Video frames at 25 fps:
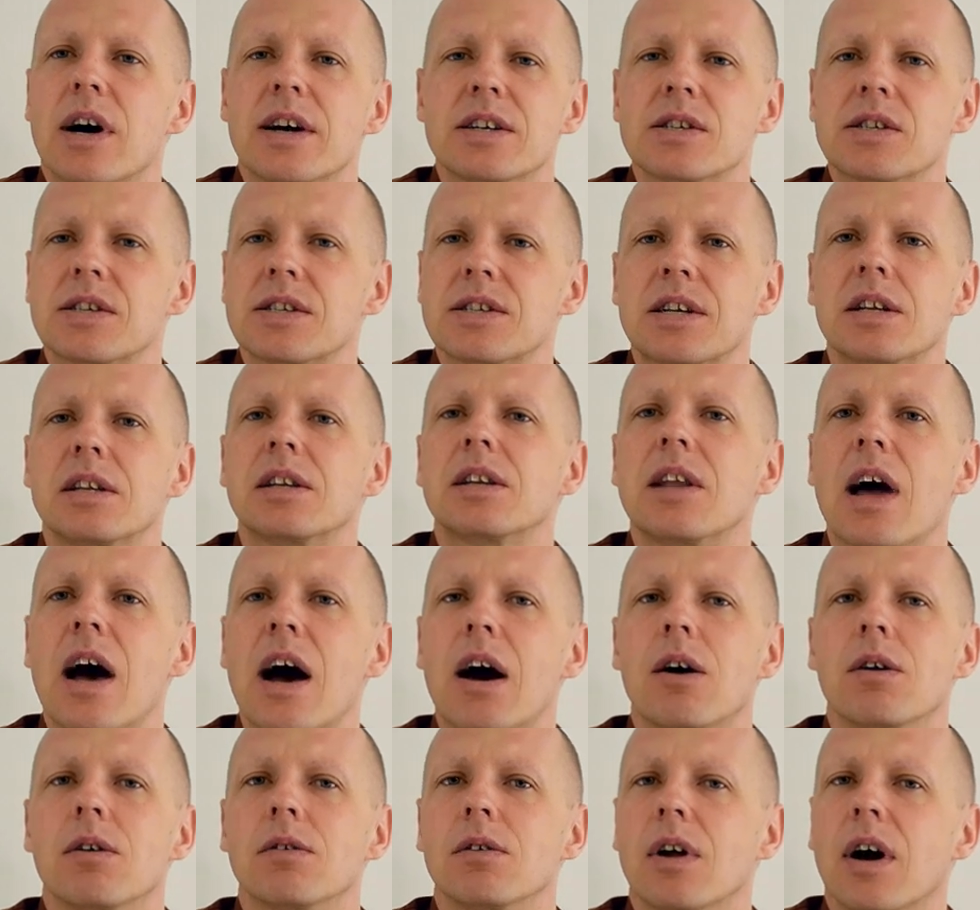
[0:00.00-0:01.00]
I just sit
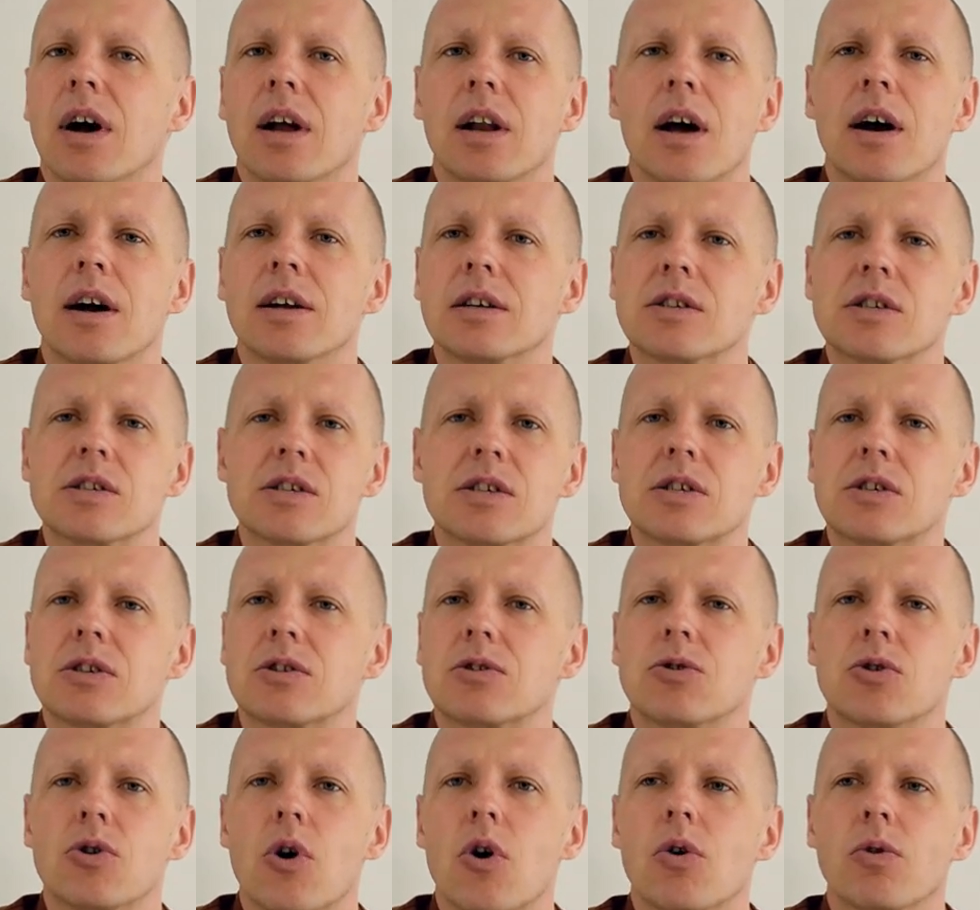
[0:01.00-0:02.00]
down and I
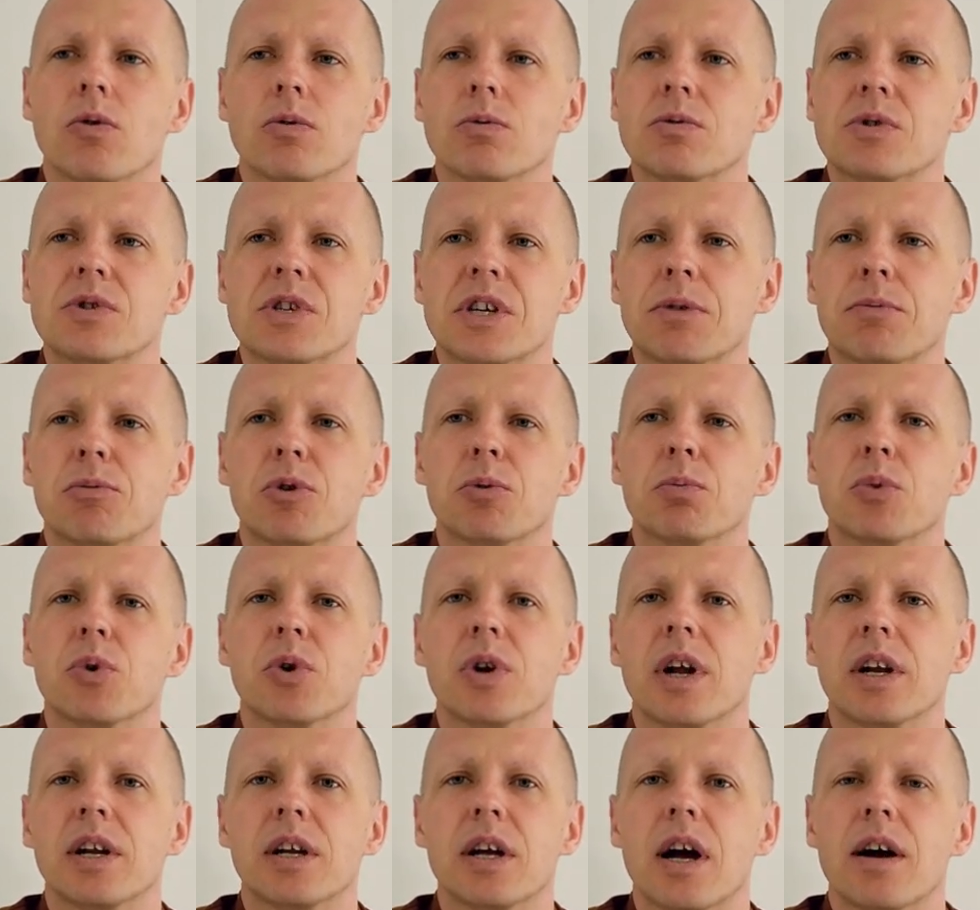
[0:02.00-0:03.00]
just don't seem to
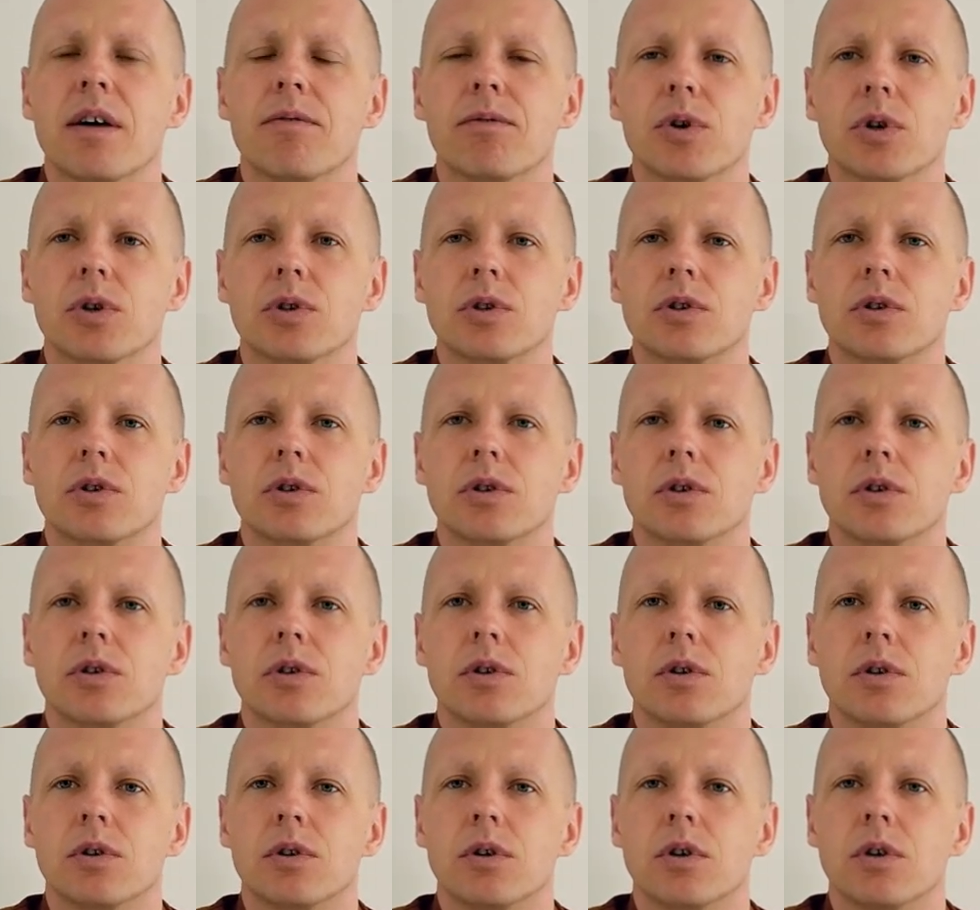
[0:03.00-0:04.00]
put any effort.
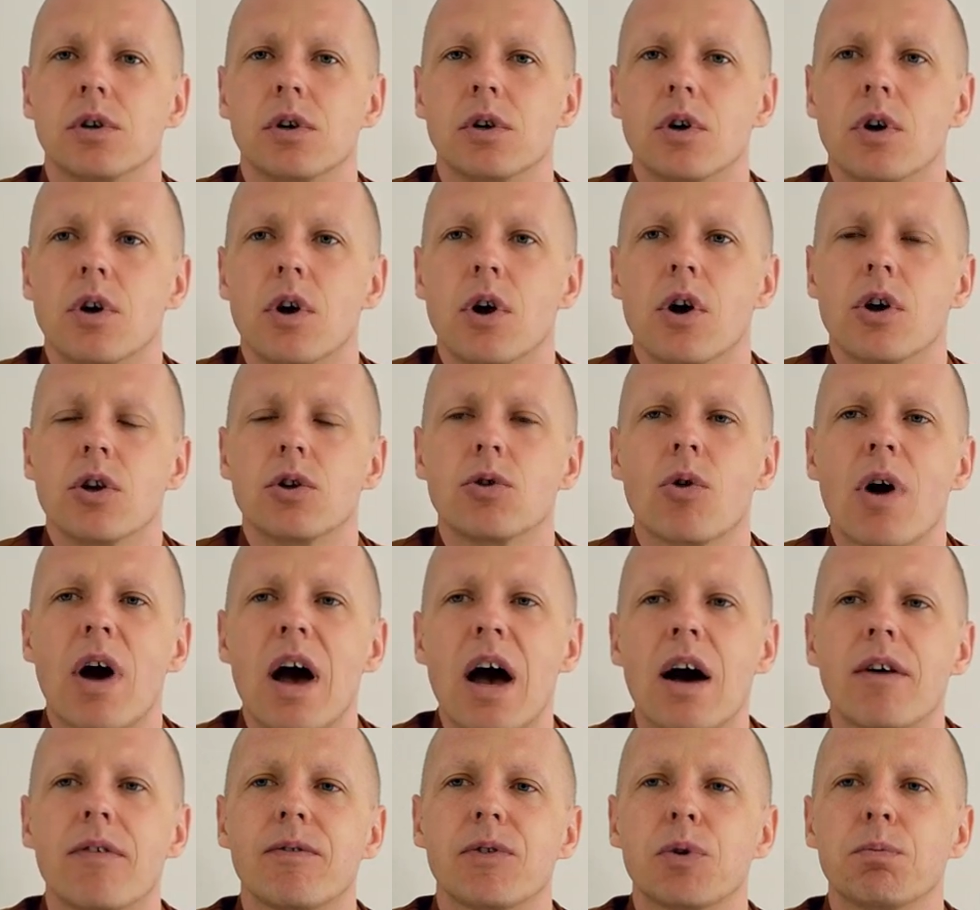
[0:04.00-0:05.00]
You
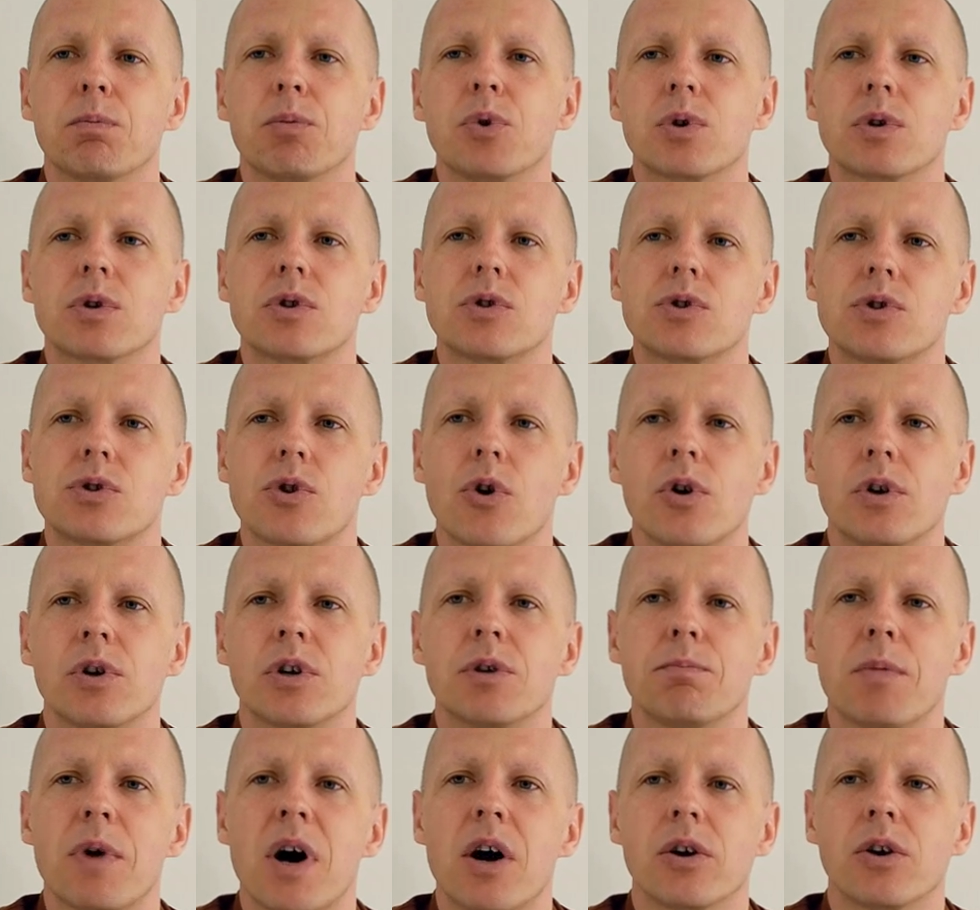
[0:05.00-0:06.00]
have to put
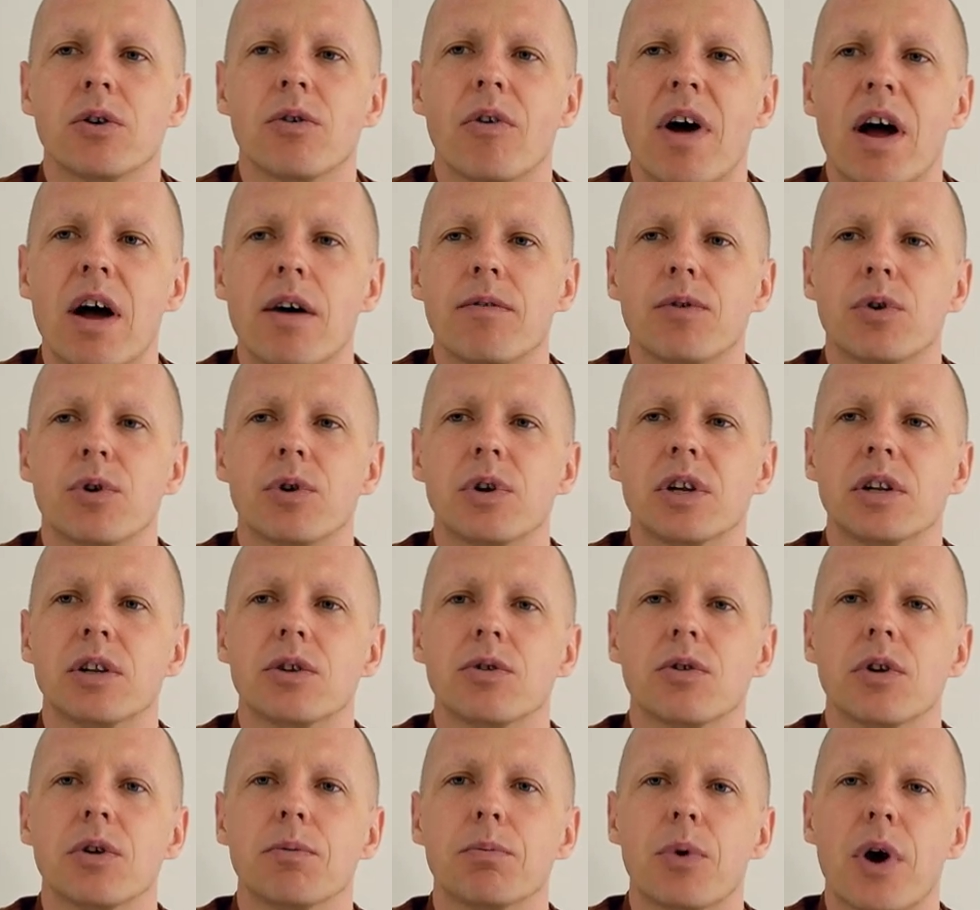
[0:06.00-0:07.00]
certain amount of effort
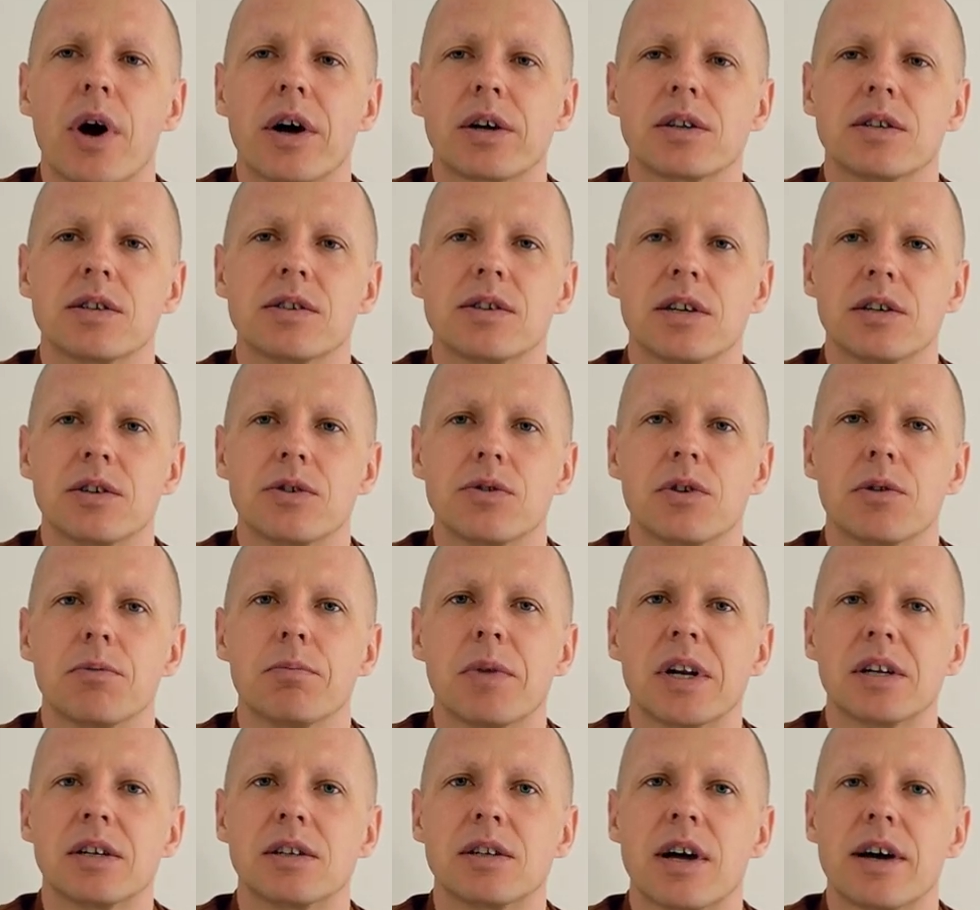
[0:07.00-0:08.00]
into the practice, into the
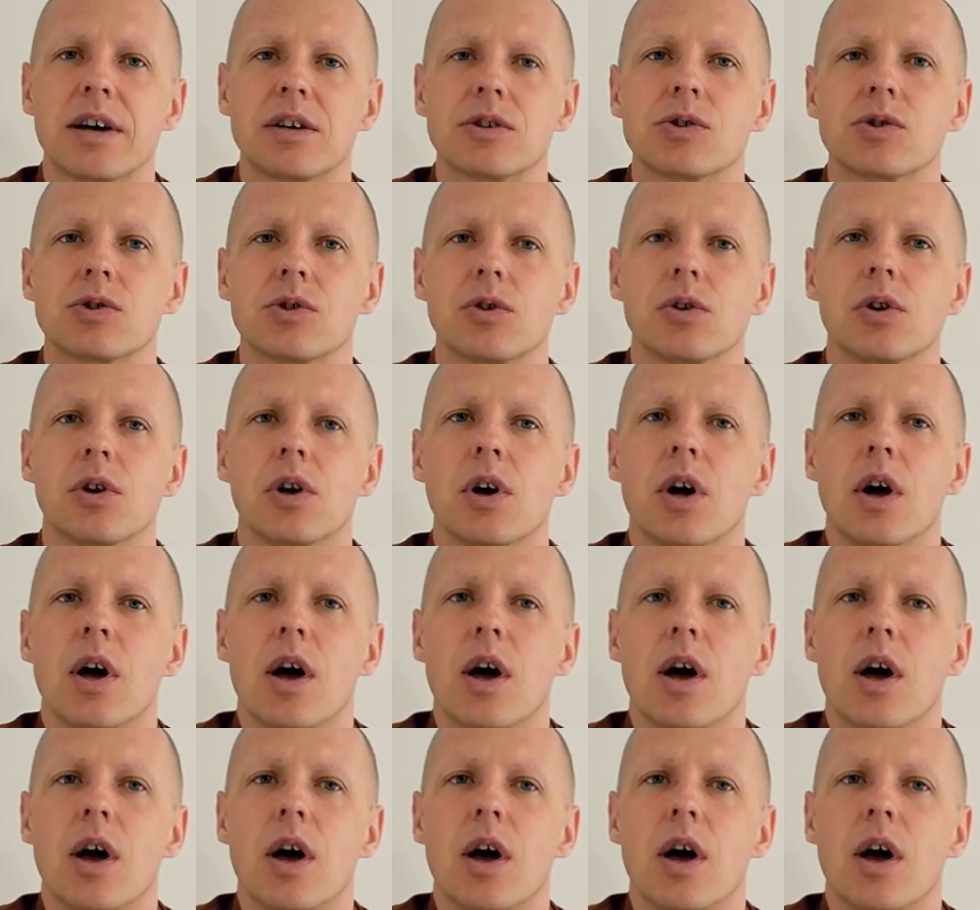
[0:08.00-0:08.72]
meditation.